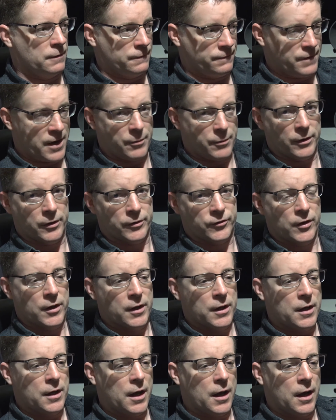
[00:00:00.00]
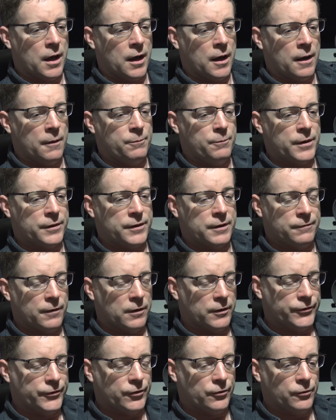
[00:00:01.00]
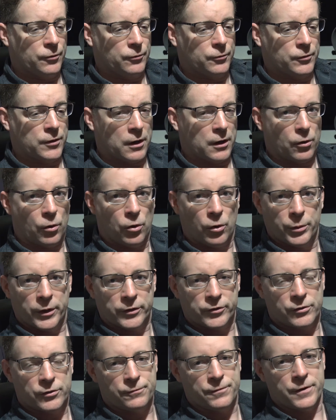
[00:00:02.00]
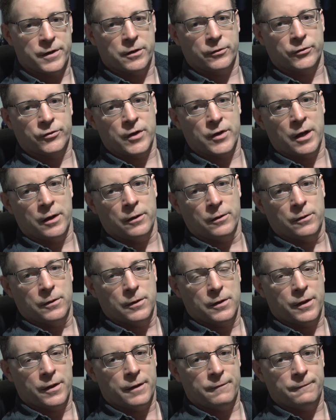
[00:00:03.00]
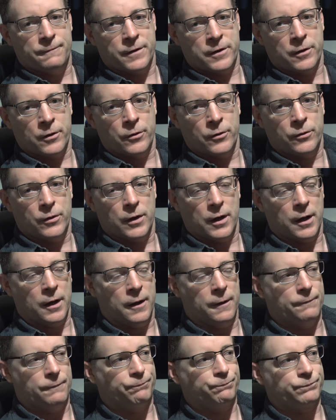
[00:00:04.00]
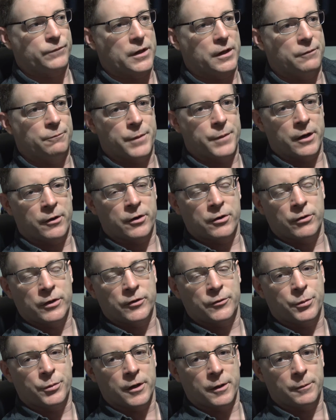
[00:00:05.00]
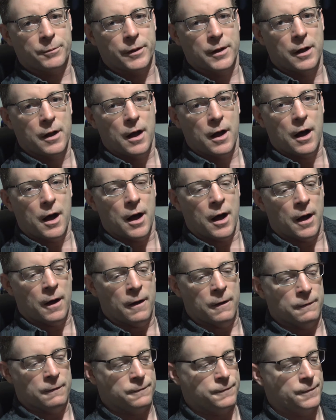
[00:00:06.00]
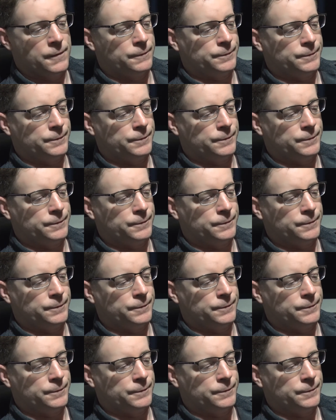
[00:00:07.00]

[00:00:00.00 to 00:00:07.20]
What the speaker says: Fabulous. But they've also got a whole bunch of videos now, that video Barry Green's put up, of